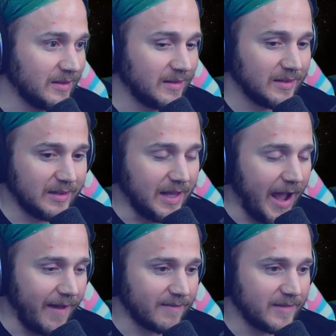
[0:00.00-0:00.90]
Yeah.
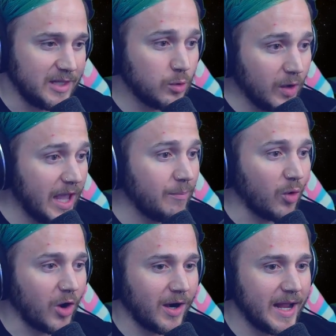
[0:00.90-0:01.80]
You will get
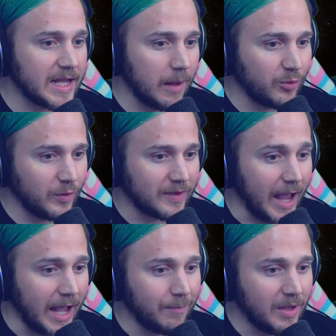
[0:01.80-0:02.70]
more. It comes with
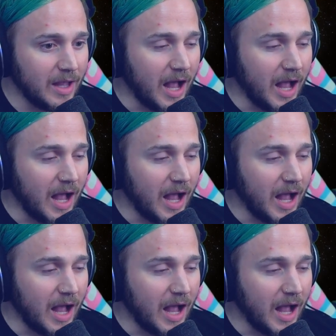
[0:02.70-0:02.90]
time.